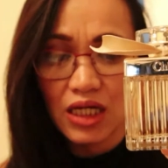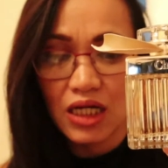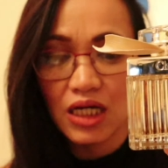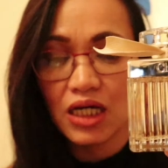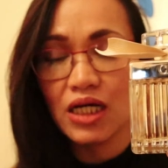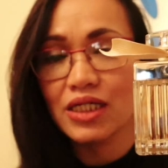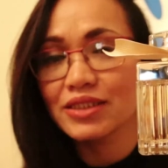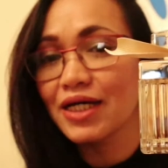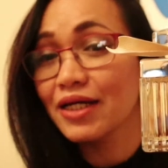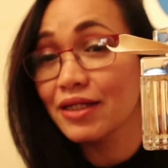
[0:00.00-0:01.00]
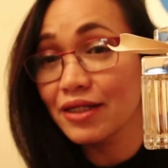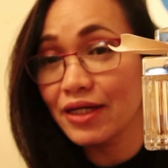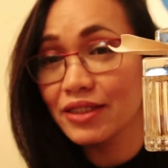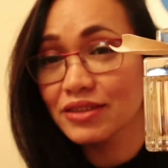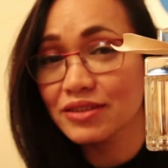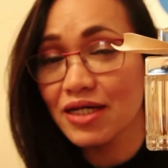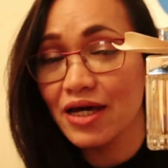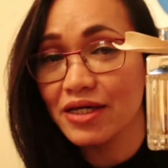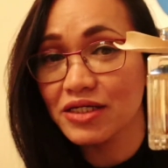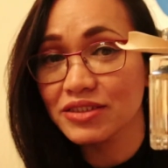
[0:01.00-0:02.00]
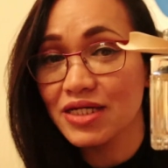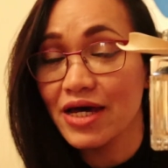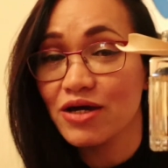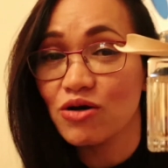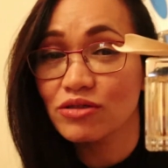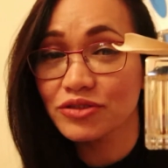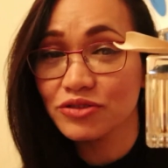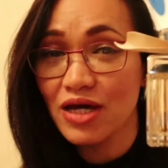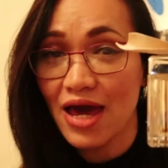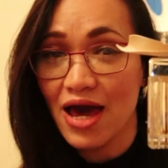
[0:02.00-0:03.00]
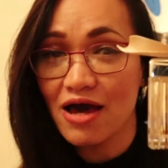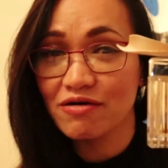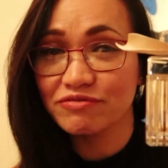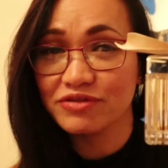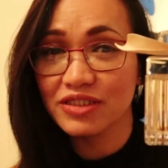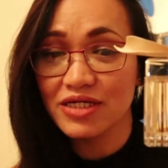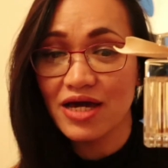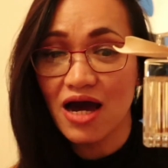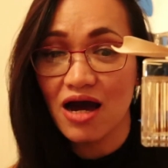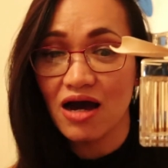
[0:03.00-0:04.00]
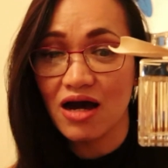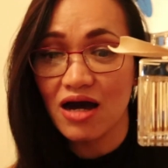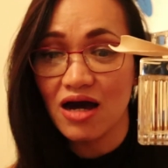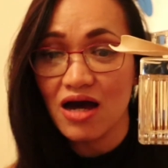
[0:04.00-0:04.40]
Not unless because I also have the